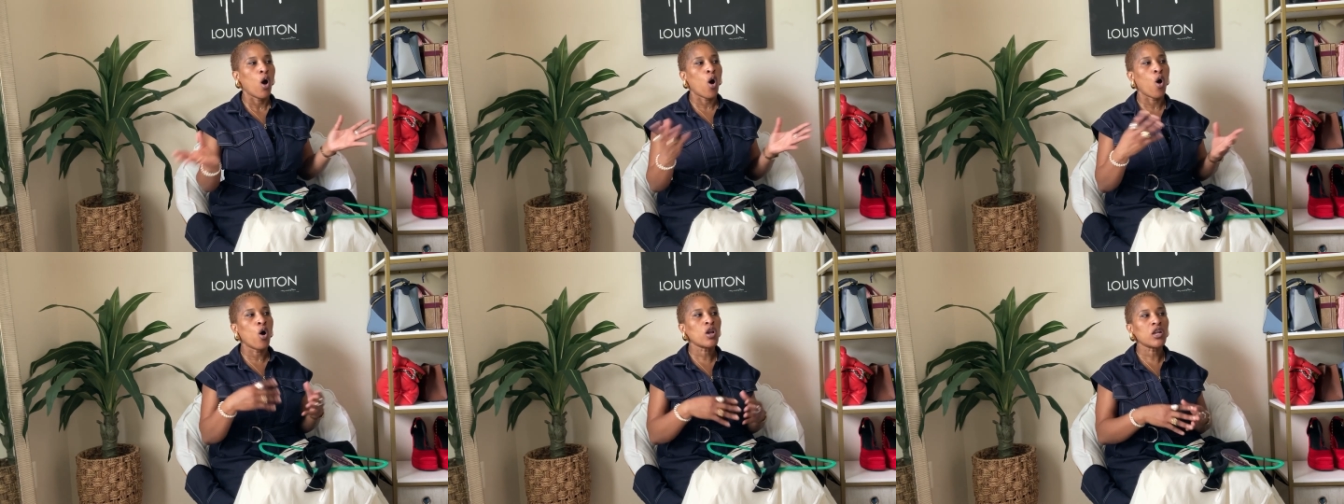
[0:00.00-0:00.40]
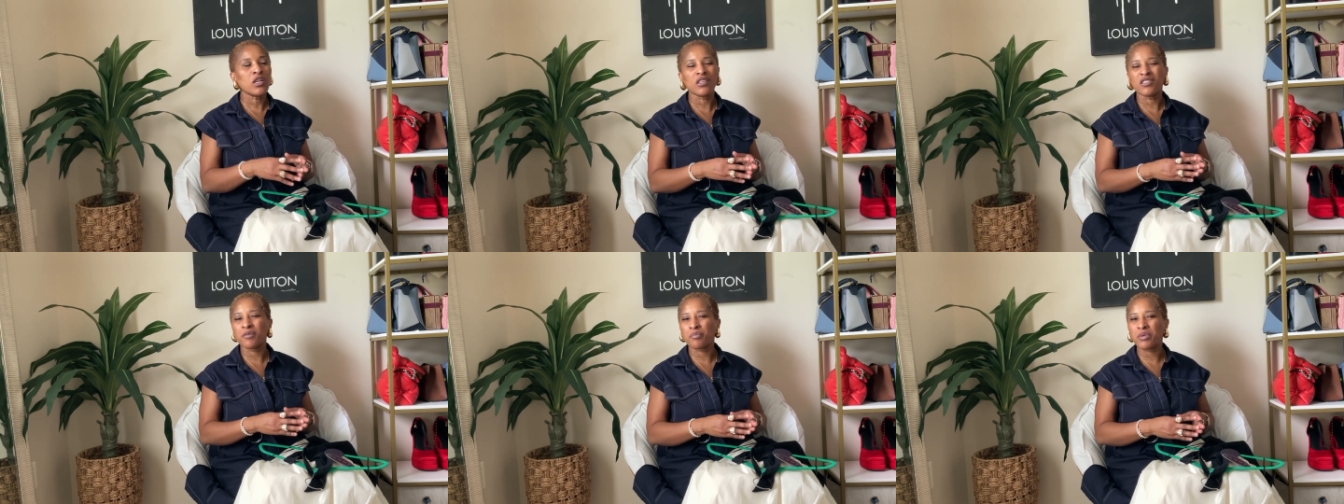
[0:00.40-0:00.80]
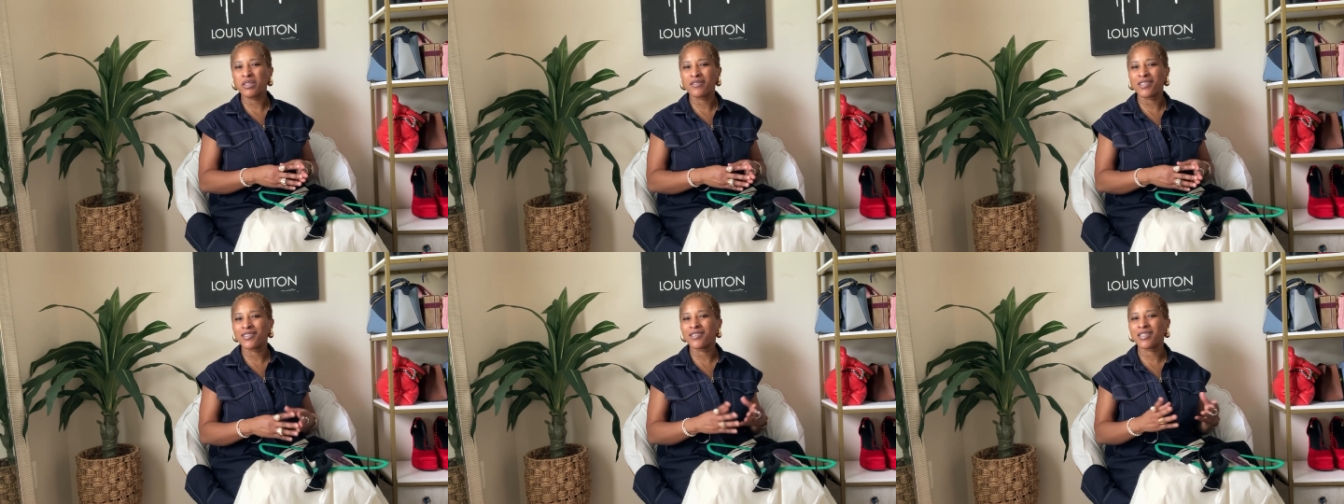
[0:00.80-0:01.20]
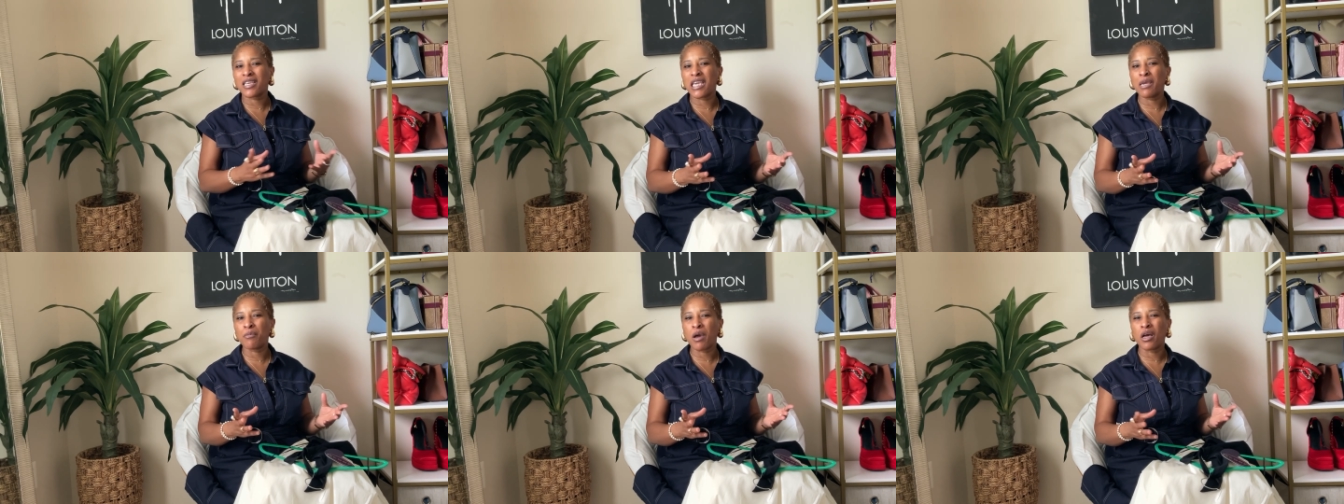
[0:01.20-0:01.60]
All of these pieces
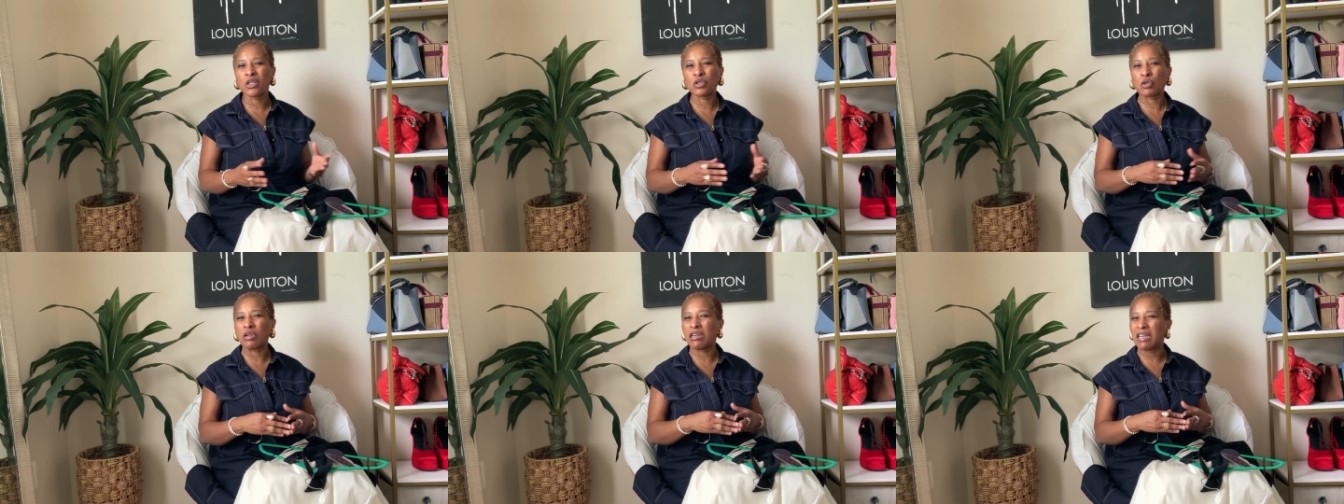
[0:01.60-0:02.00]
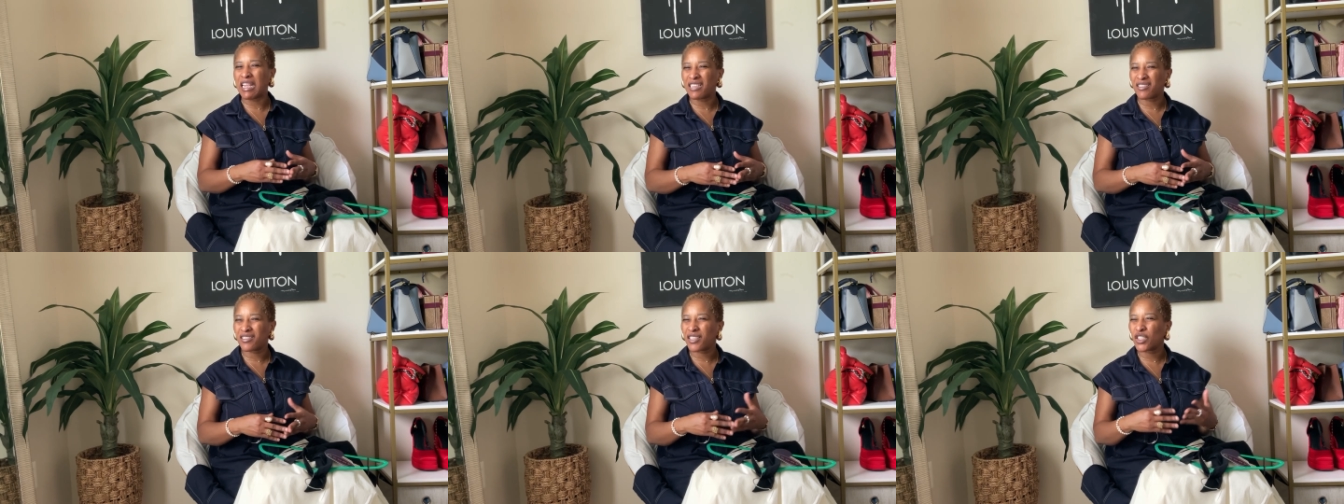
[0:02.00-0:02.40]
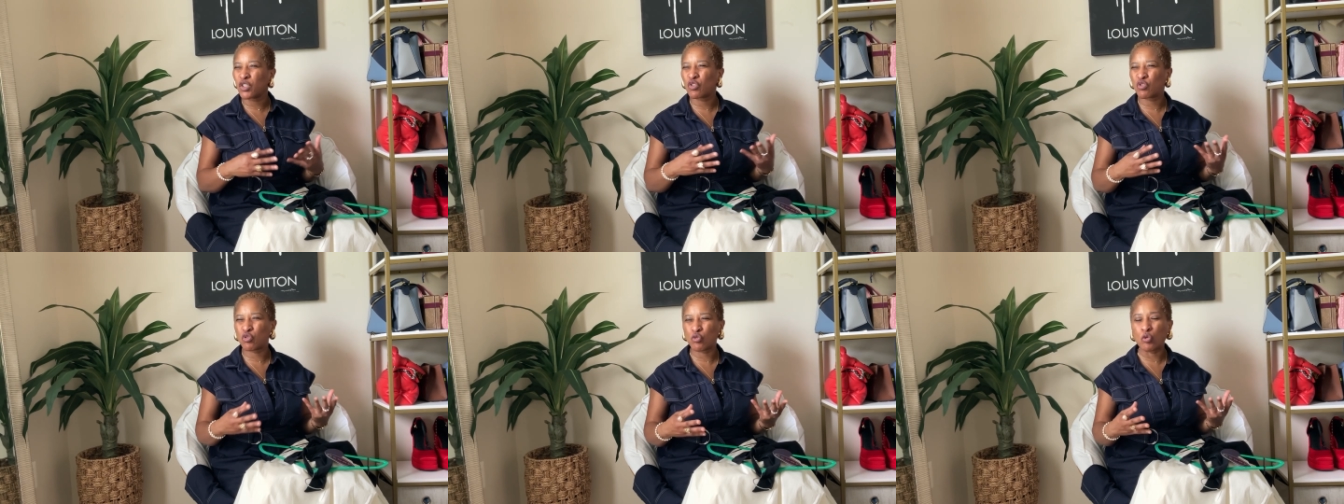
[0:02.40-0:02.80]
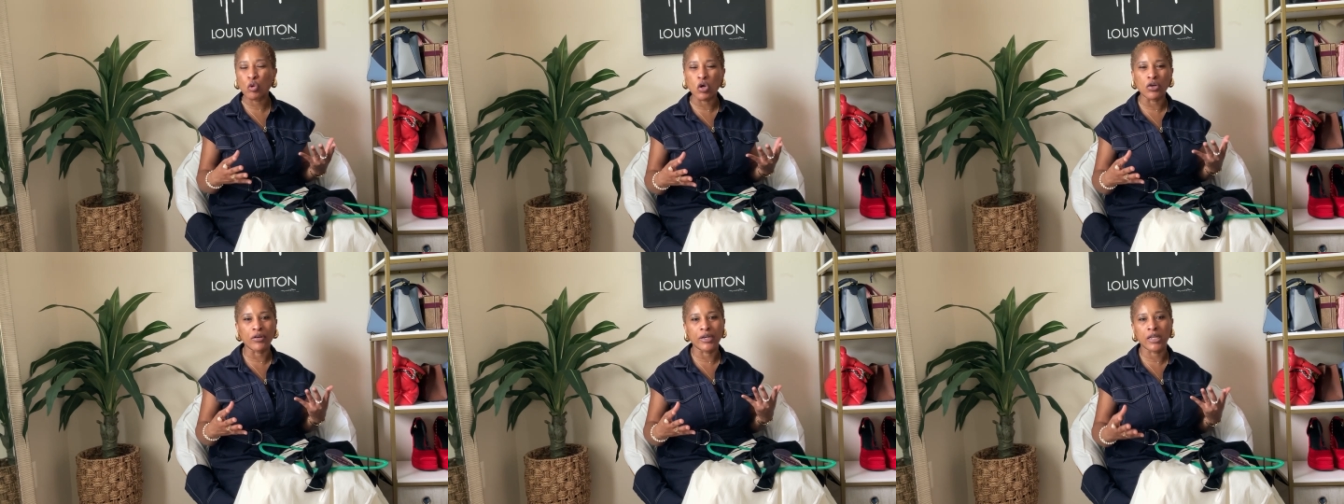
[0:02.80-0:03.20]
came out to less than
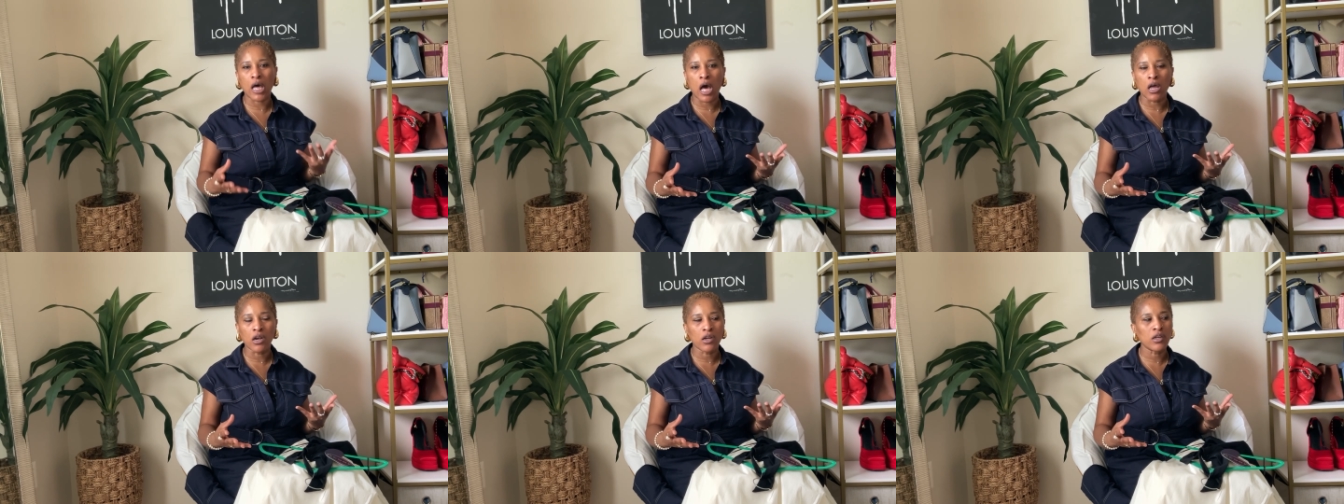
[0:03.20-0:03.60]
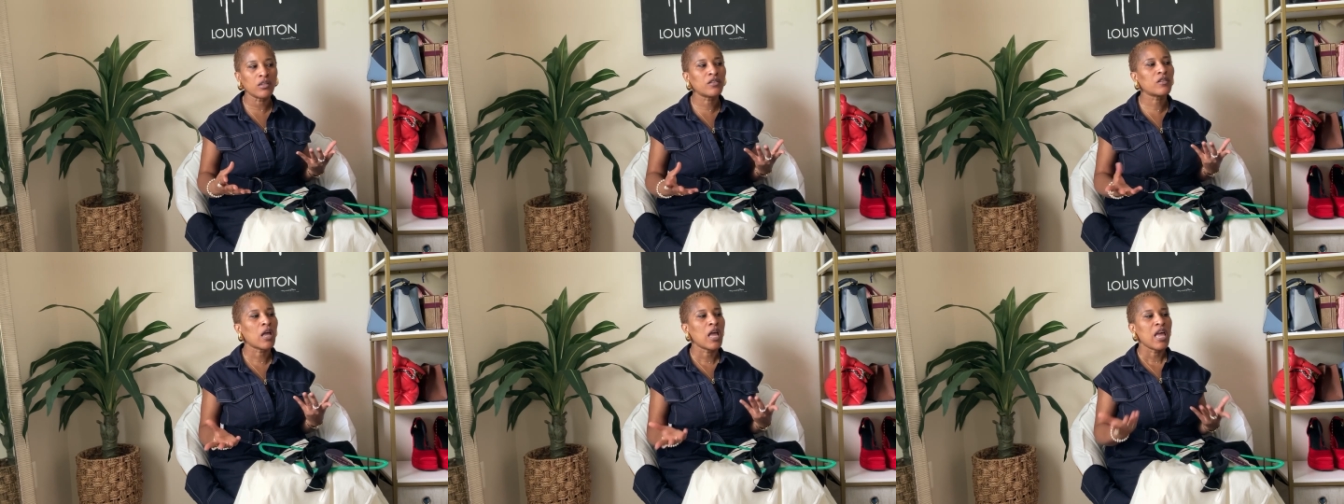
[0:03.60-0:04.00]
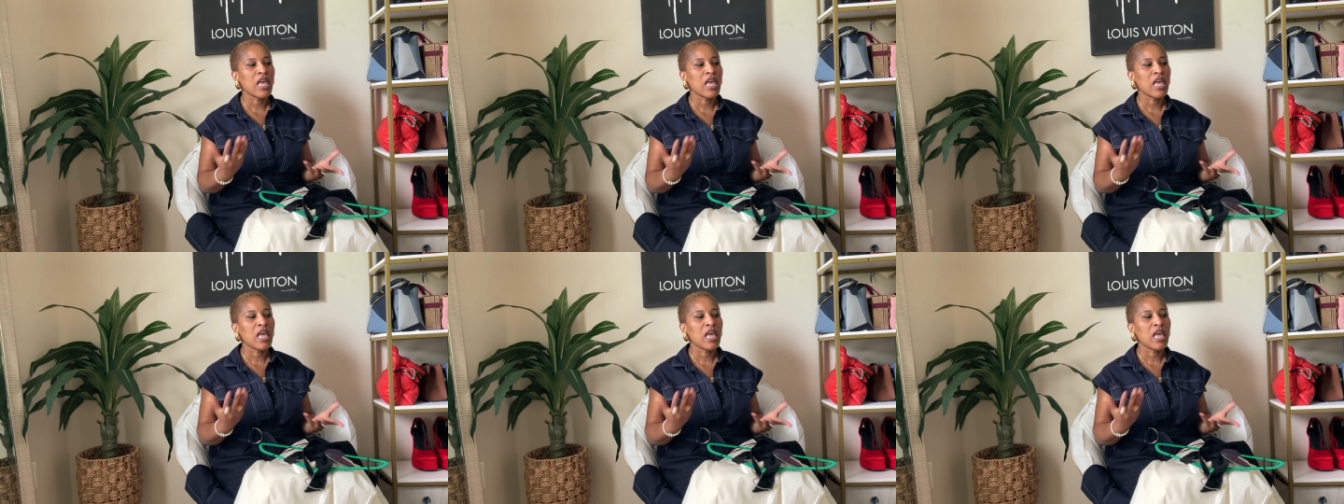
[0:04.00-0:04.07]
$200.